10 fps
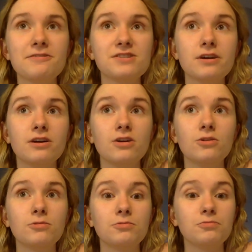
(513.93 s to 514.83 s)

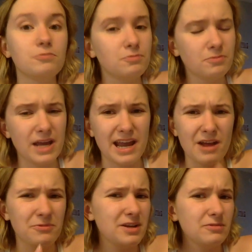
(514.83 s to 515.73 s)
So,
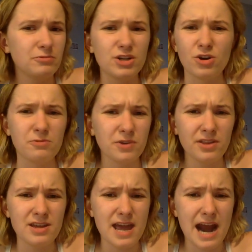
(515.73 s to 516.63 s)
and we, we couldn't
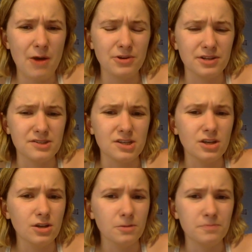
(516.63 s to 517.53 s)
really get out
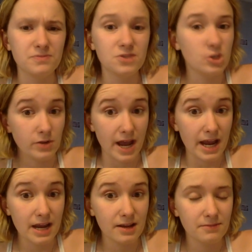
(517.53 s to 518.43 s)
until
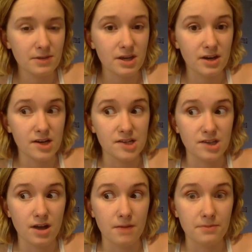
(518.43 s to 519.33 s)
today because
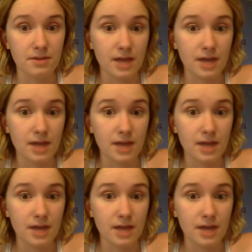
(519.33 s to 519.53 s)
um,